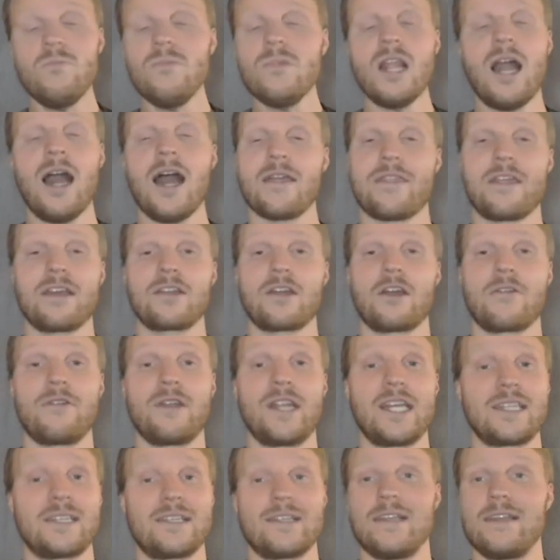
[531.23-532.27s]
I think Darwin
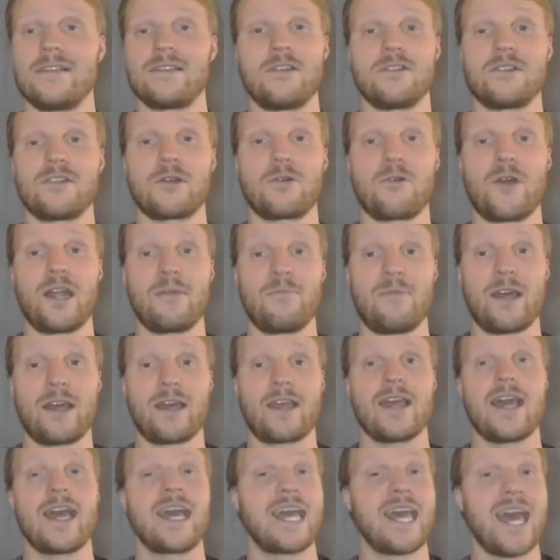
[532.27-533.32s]
is just a great
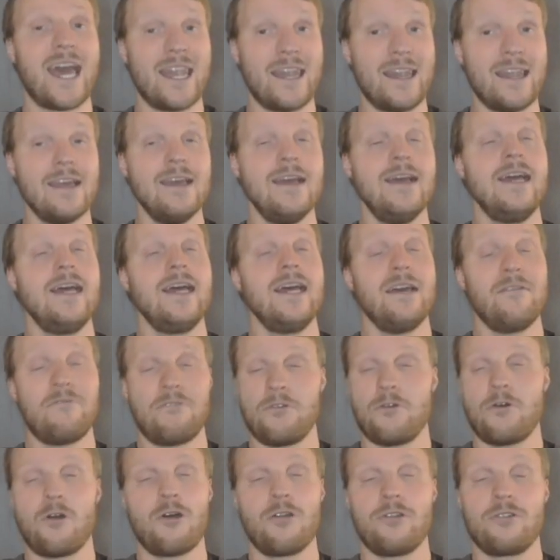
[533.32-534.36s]
pick. Again, if
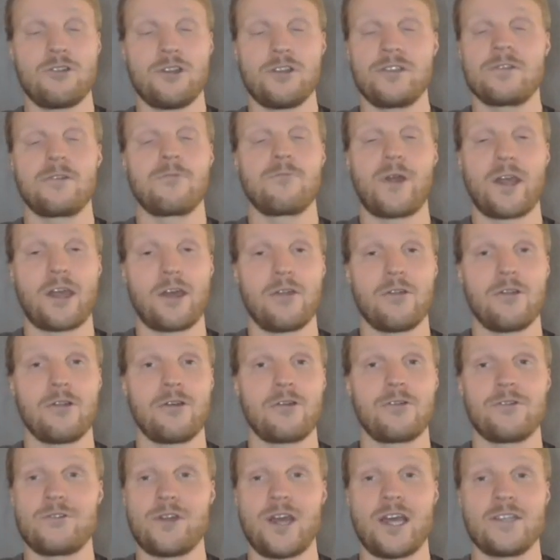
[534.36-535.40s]
you're on just a
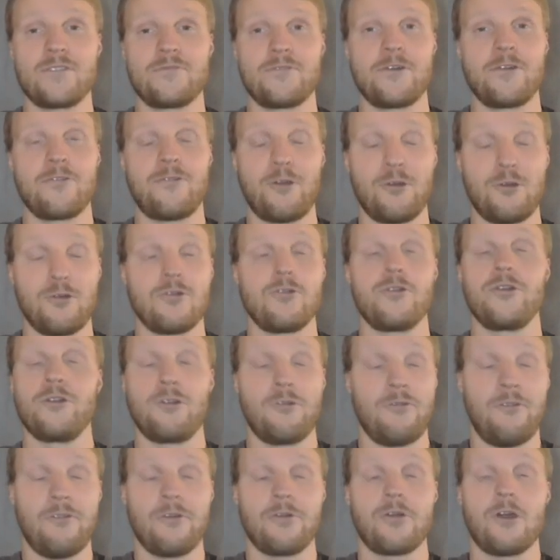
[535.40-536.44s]
regular transfer, if
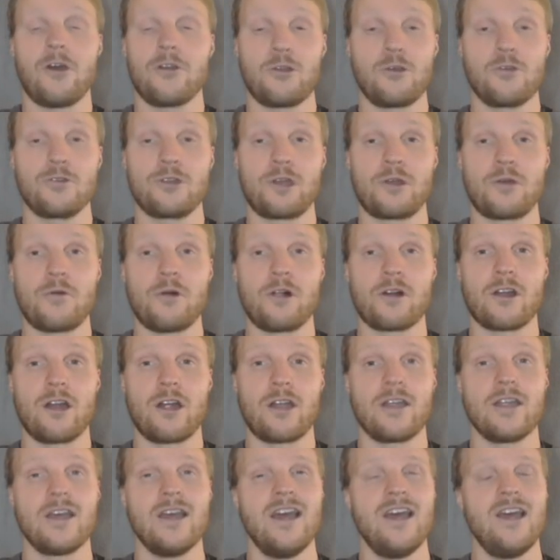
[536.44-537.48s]
you're not using a
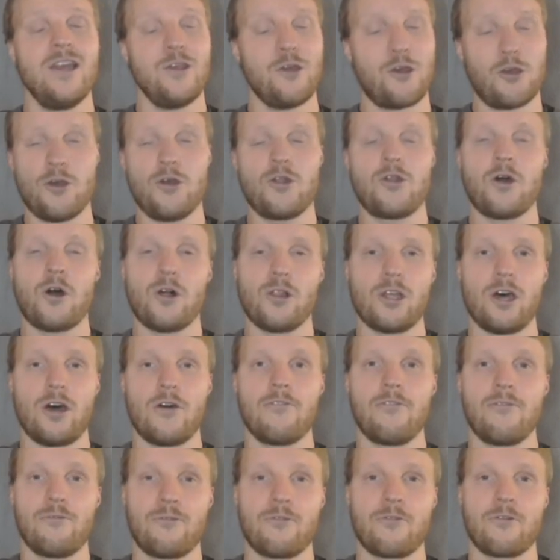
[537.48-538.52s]
wildcard, you could hold
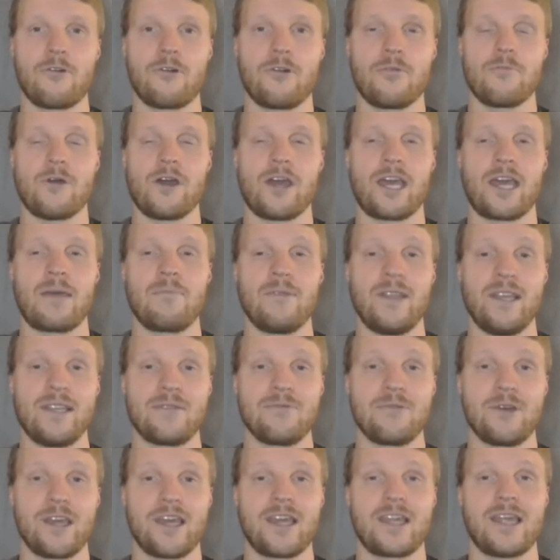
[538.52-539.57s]
off for buying him this
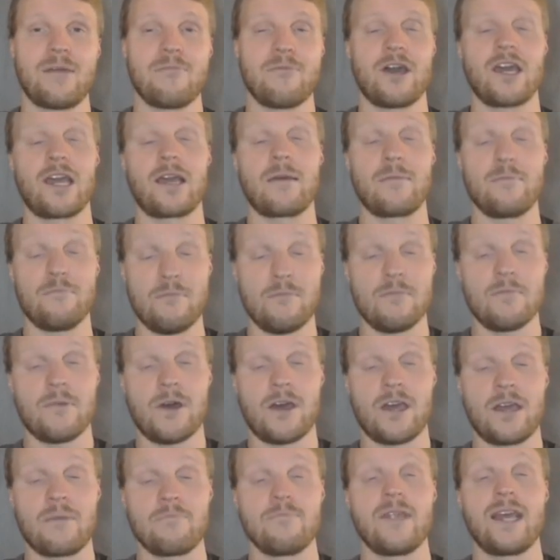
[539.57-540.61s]
week and then
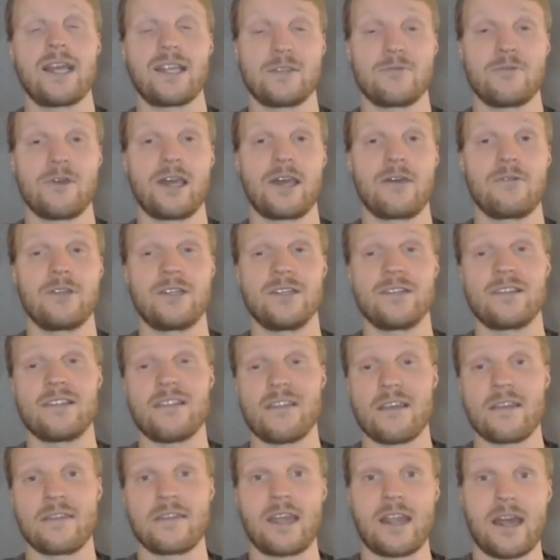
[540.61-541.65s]
buy him next week, which is
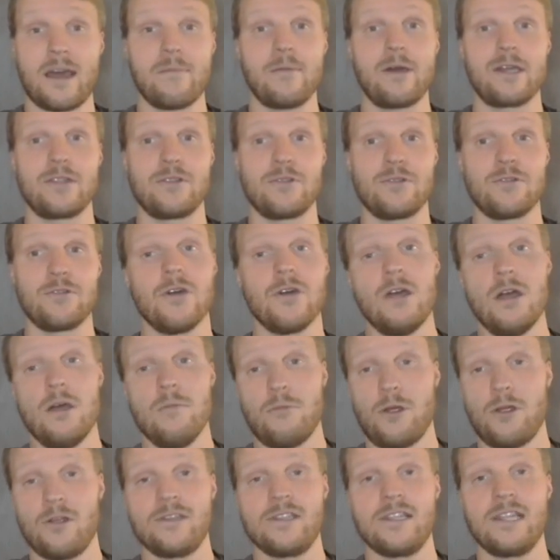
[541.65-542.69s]
something that I might do
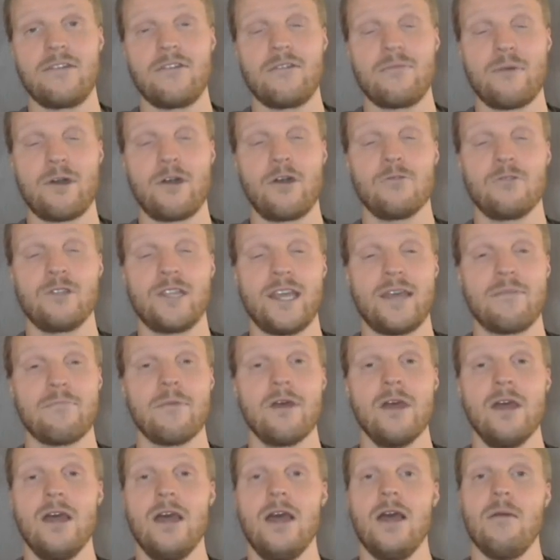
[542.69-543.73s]
personally with my own team.
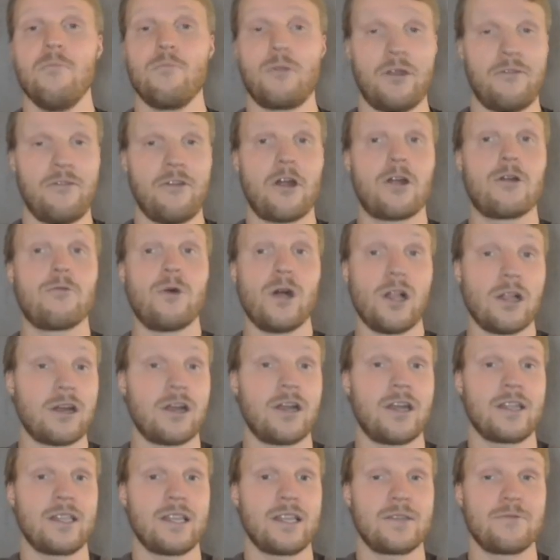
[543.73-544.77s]
But if you are
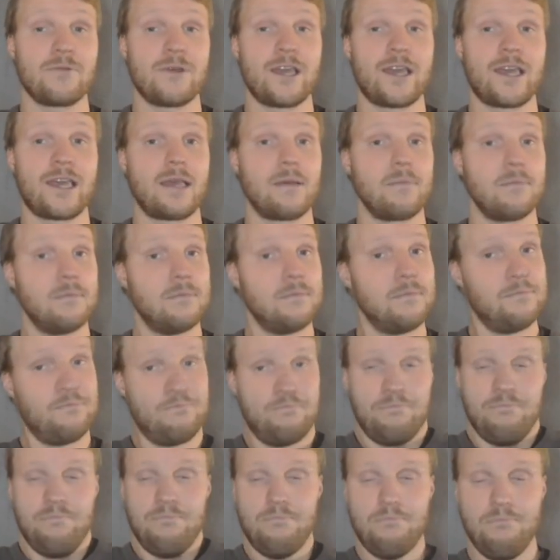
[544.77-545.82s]
wildcarding this week,
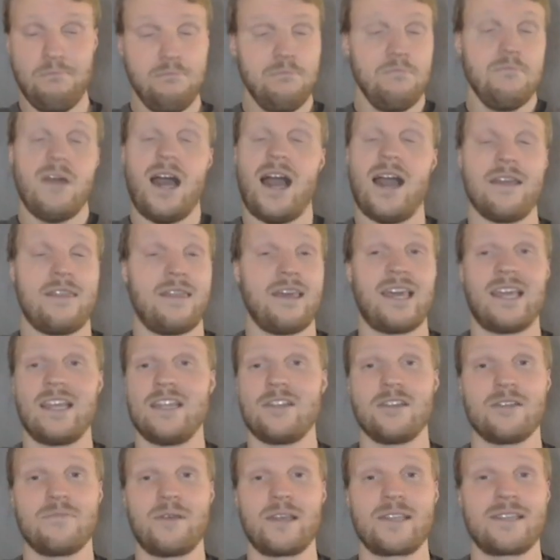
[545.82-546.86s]
I think it
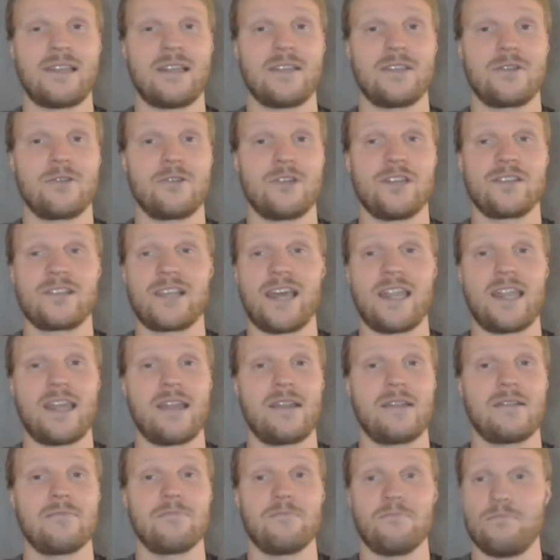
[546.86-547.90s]
just makes sense to just get
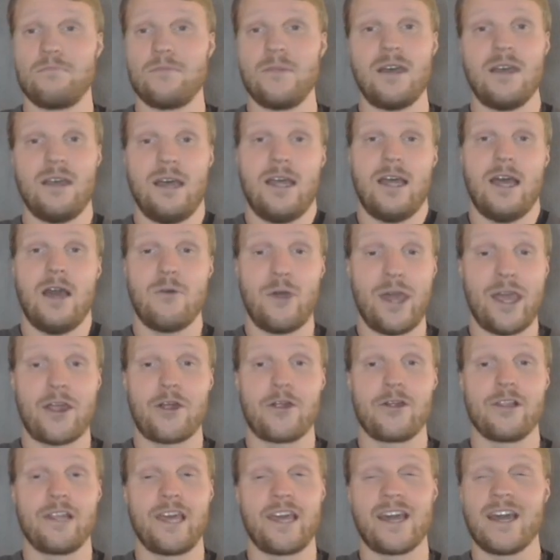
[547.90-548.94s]
in a week
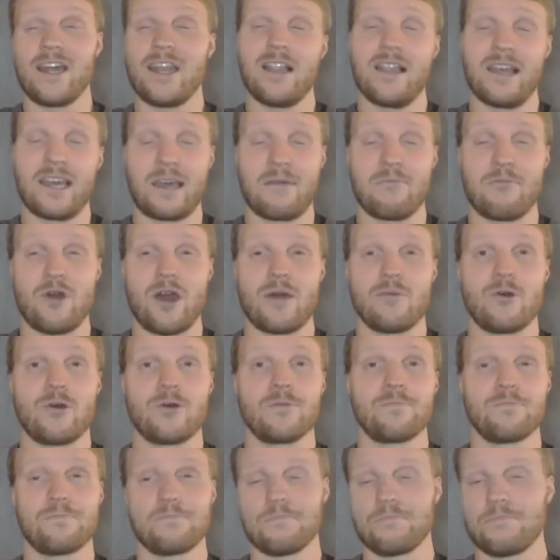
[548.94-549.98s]
early, kind of like Mbeumo,
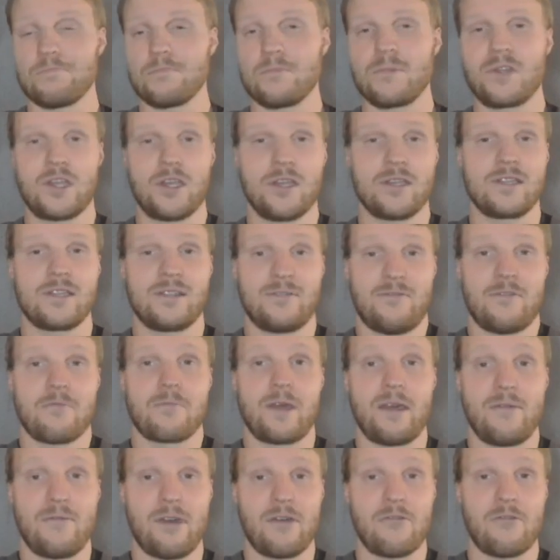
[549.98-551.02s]
because from
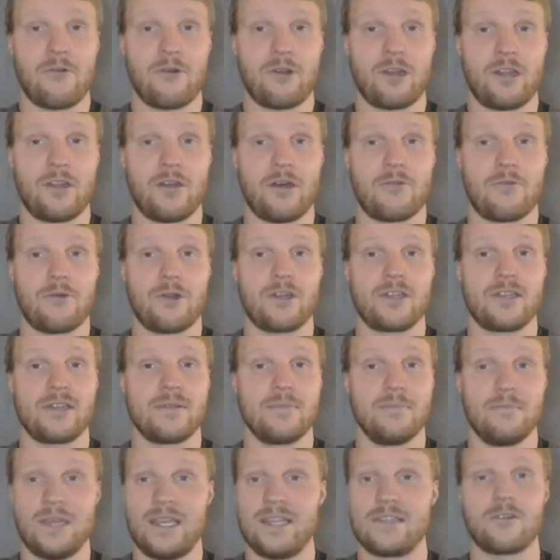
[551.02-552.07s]
game week 14 onwards,
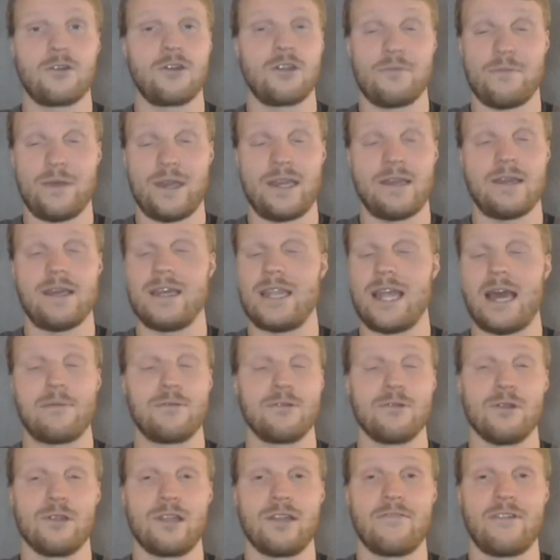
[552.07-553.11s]
he's going to be an
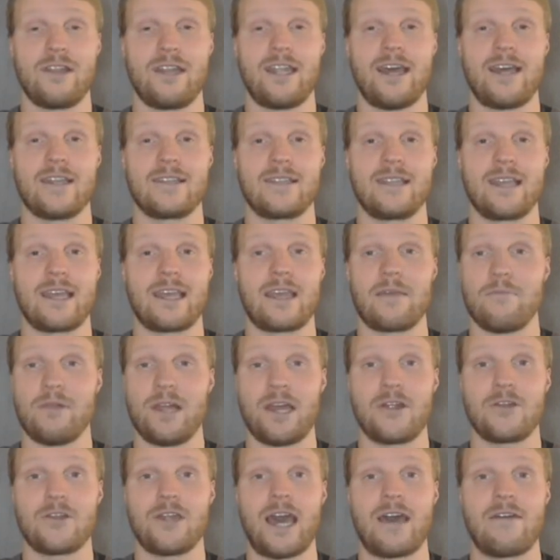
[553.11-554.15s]
absolutely fantastic
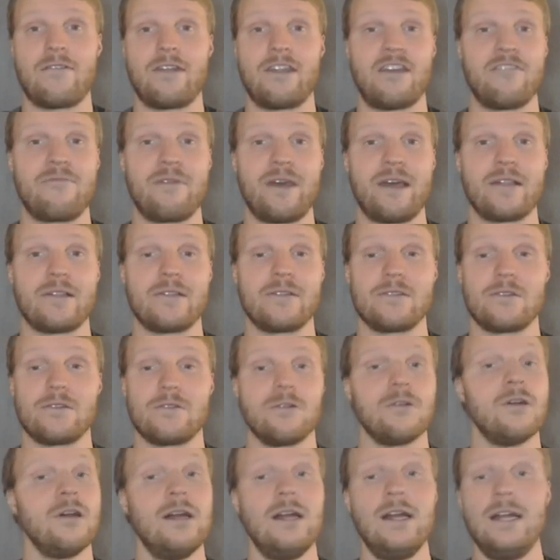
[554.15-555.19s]
player to have in FPL.
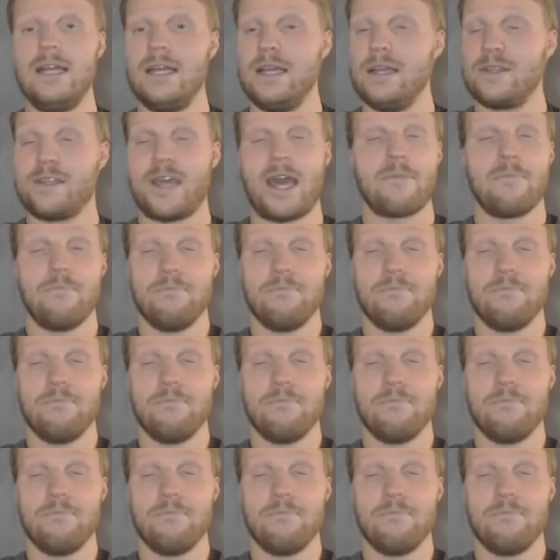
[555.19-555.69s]
So yeah,